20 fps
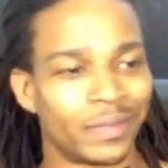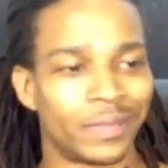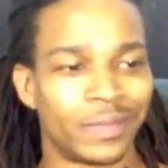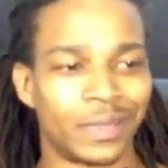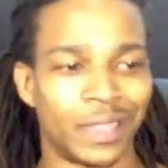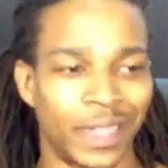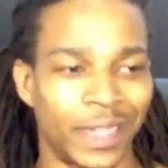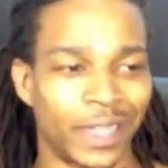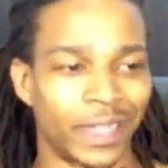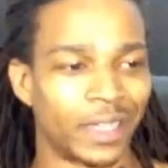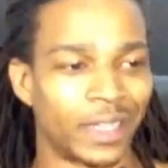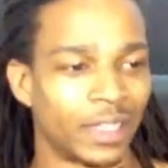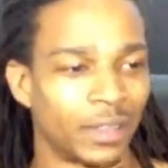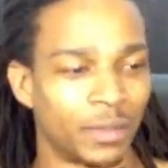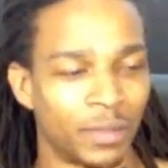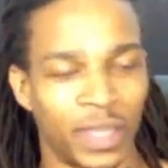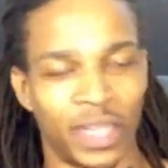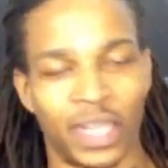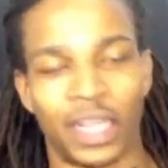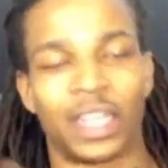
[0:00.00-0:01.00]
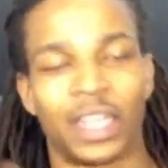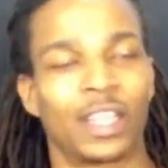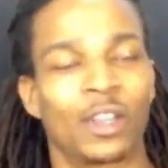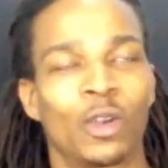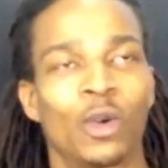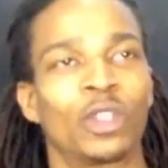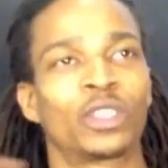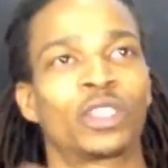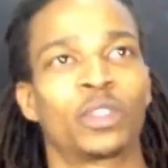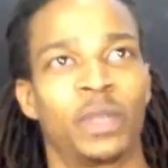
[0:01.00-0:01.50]
like, man, I could
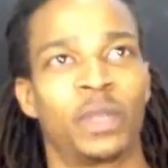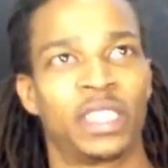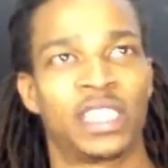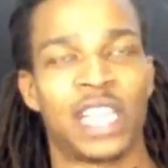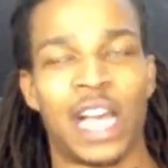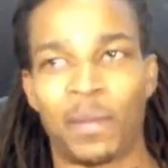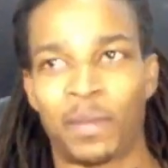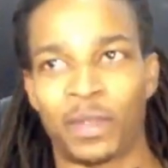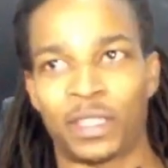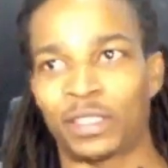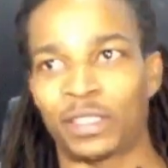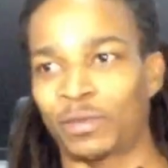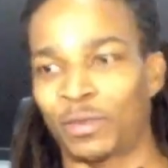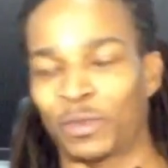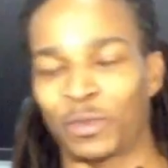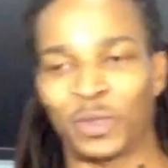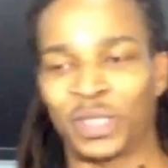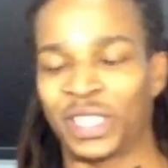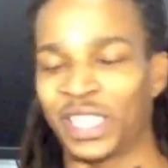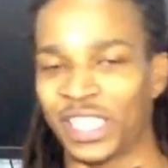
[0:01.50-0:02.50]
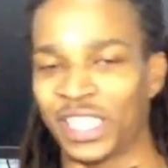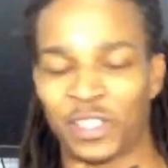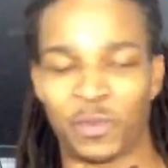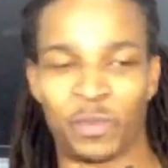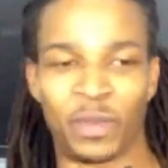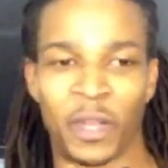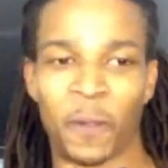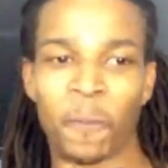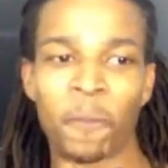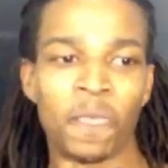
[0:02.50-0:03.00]
go on so many topics with this,
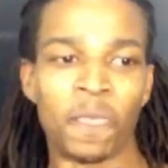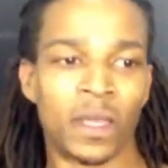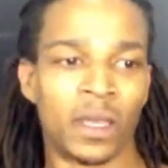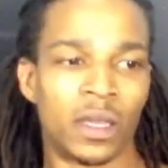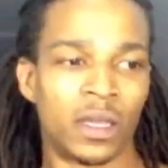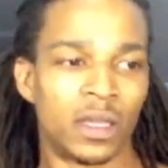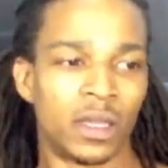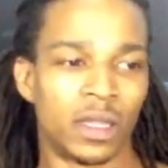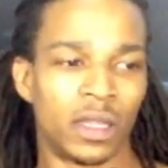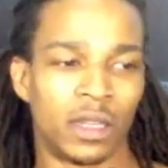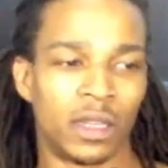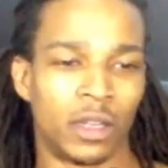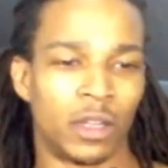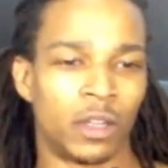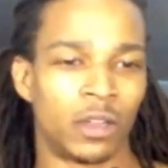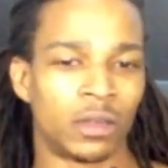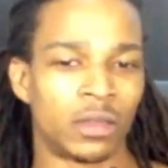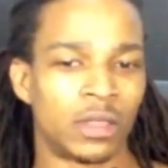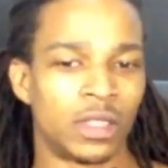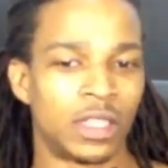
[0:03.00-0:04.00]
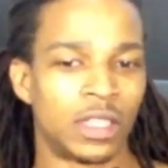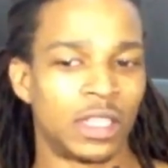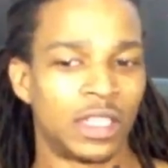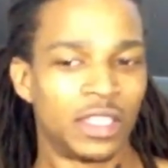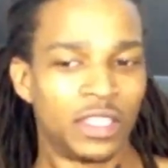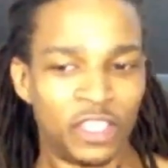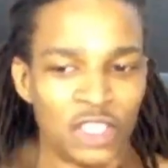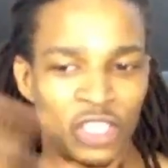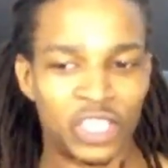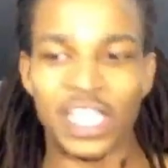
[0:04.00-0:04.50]
but you know,
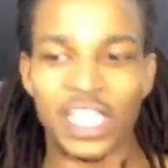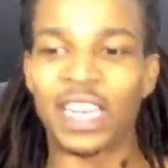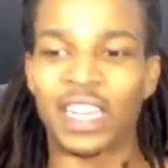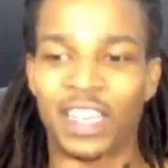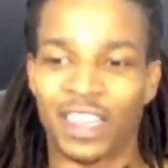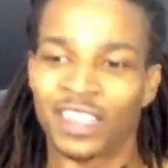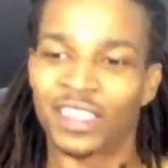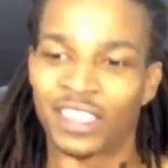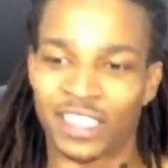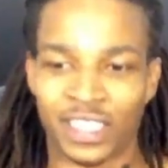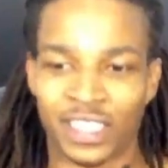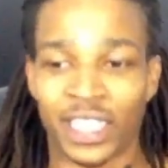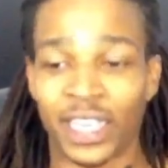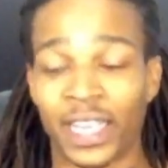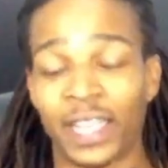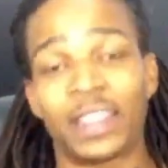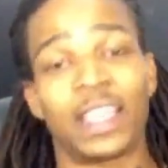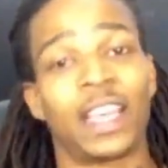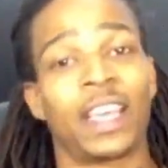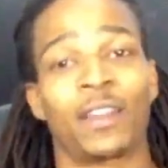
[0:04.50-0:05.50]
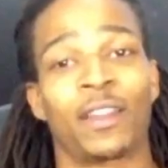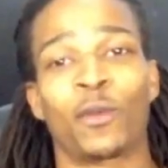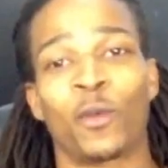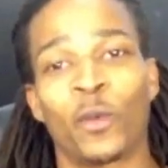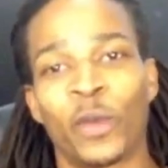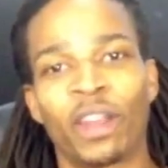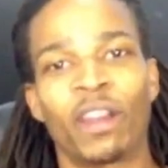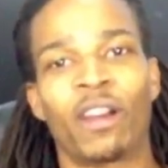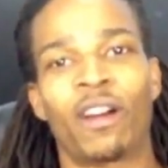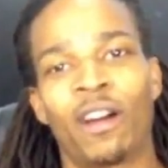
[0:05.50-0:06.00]
you just gotta understand that
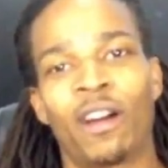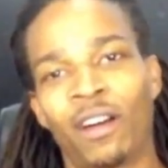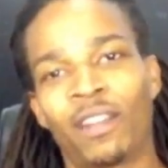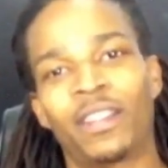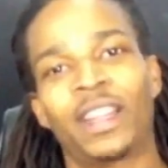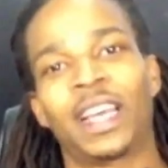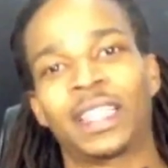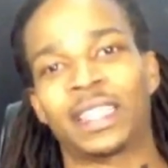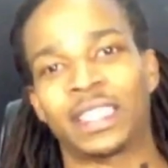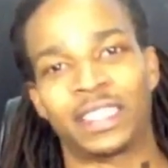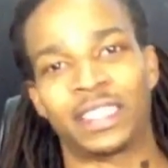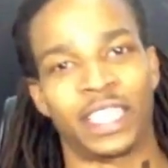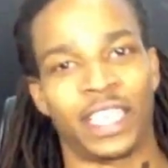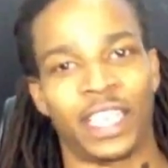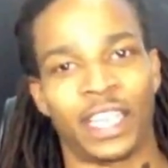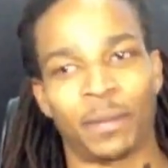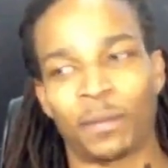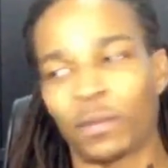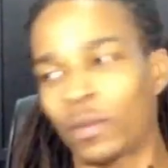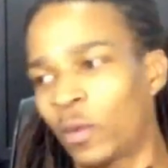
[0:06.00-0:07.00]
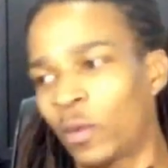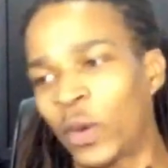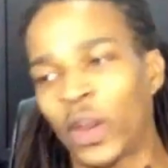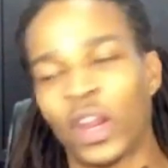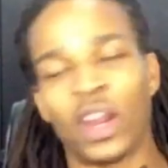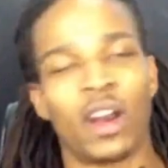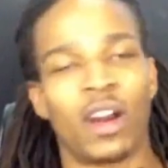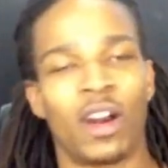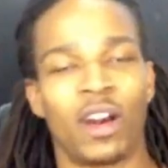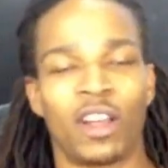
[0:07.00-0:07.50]
we are all not the same.
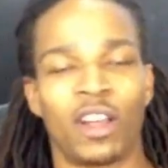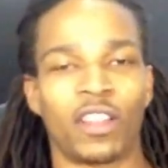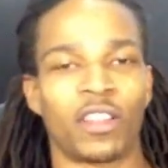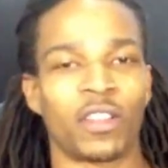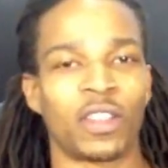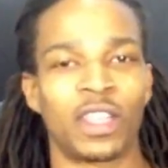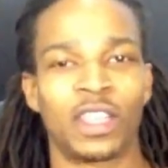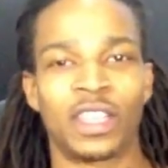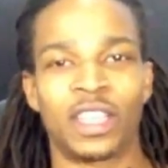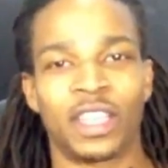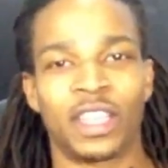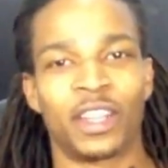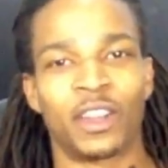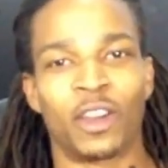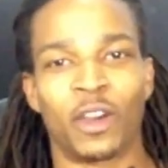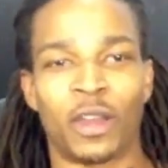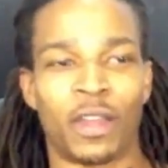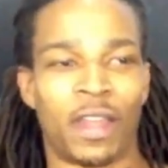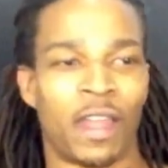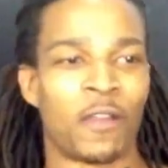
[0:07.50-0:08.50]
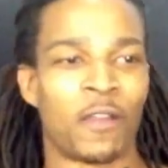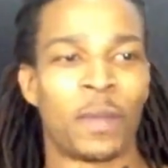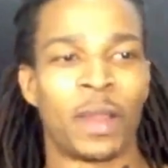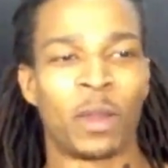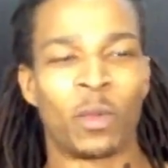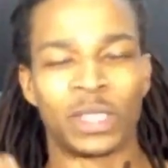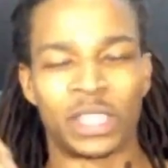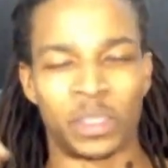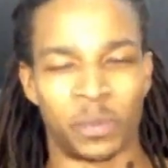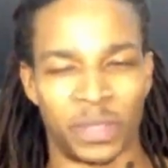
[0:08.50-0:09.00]
We're all, you know, everybody
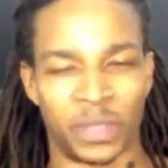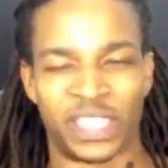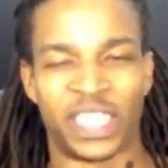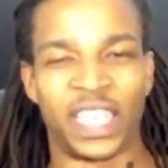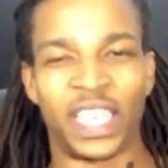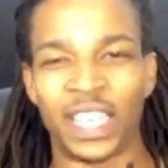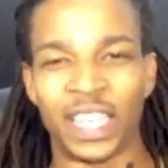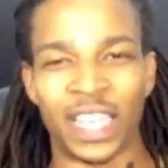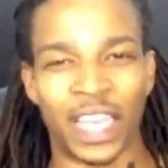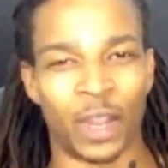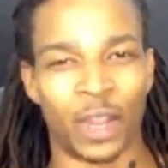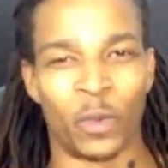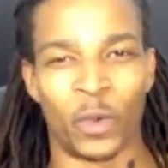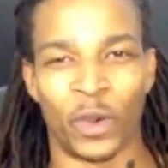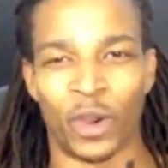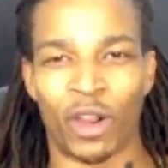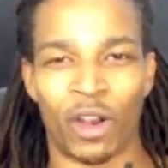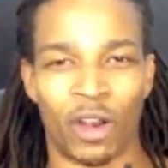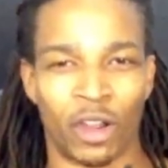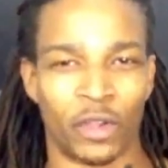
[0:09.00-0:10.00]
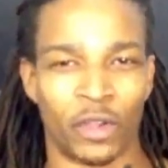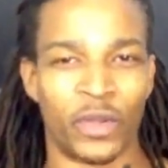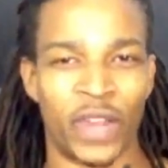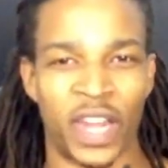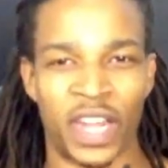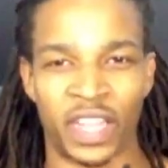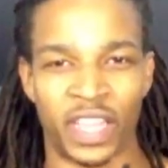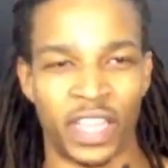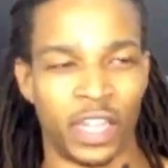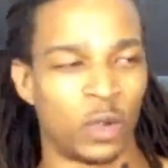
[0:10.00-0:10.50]
wants to pretend like we're all
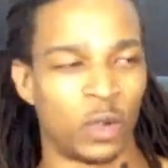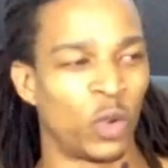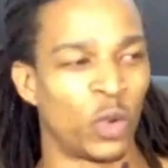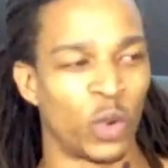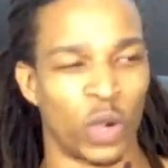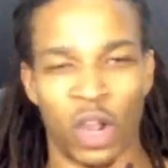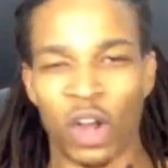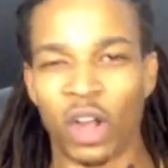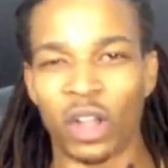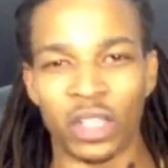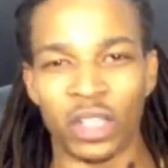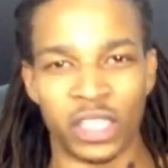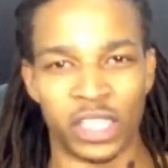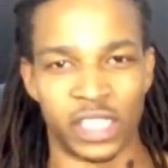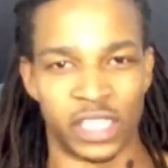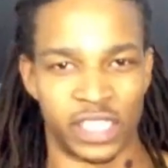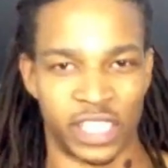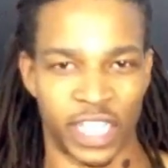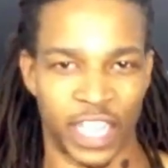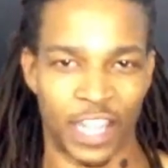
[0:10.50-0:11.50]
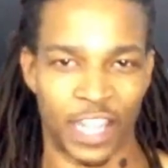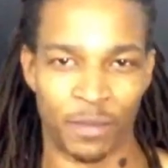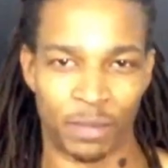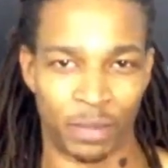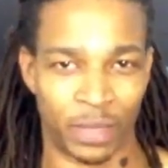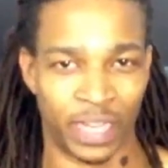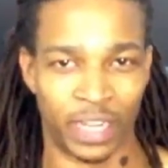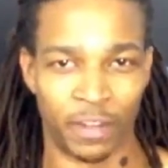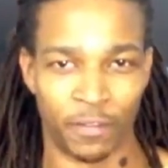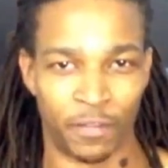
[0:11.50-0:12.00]
created equal, we're all in the same
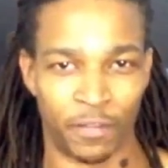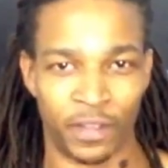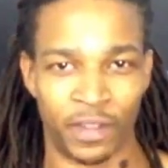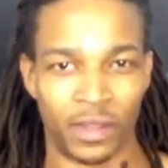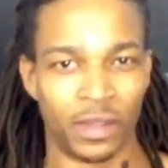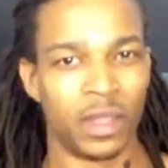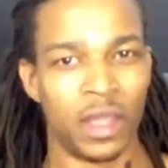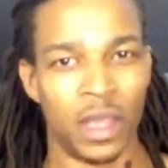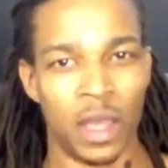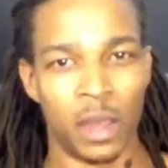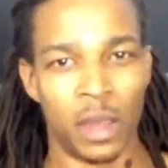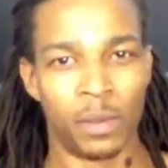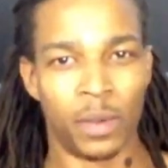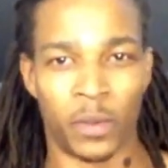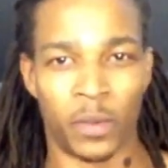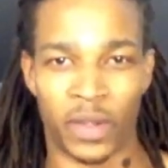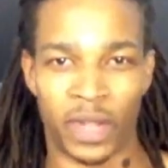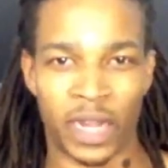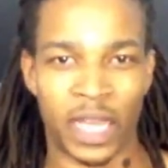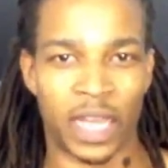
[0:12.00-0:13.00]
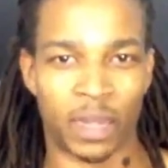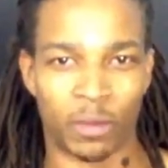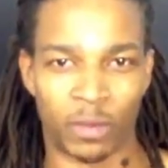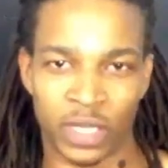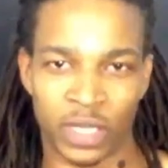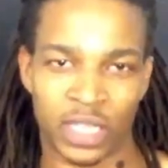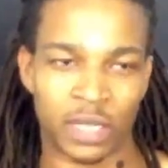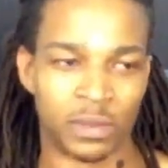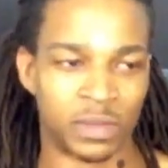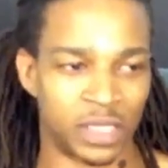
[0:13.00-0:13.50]
playing field, but we're not.
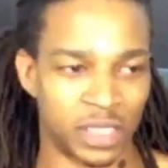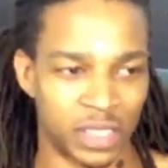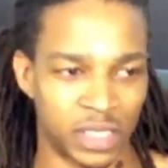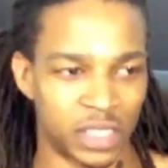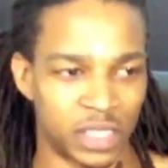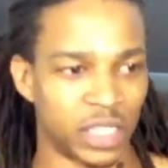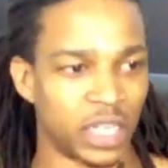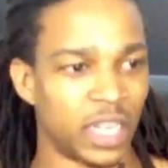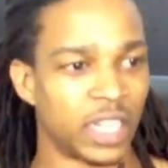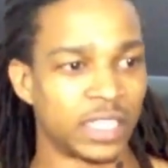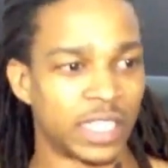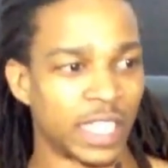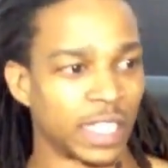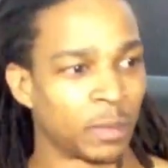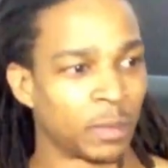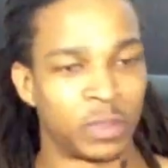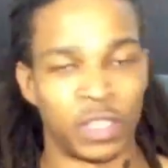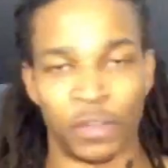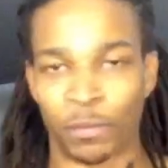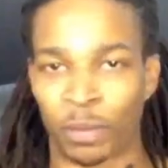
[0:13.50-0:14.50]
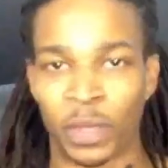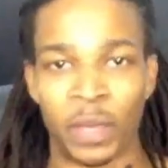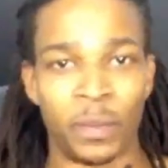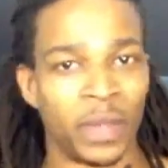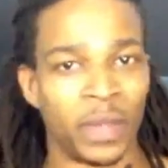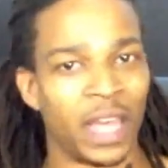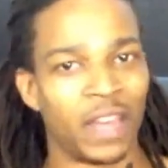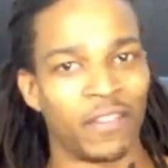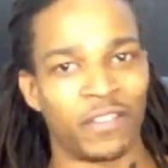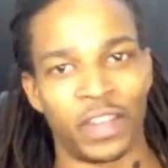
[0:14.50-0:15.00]
When it comes to genetics, like,
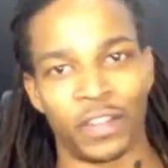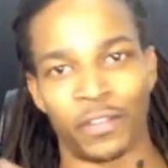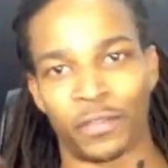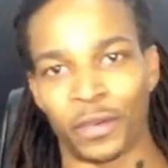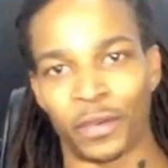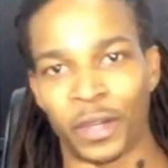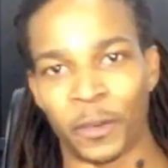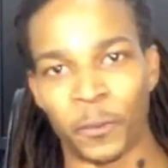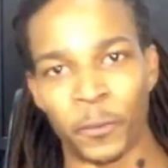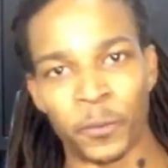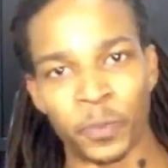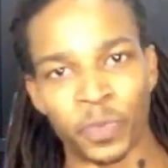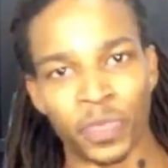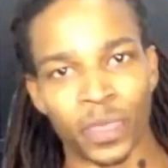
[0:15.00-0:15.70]
people have different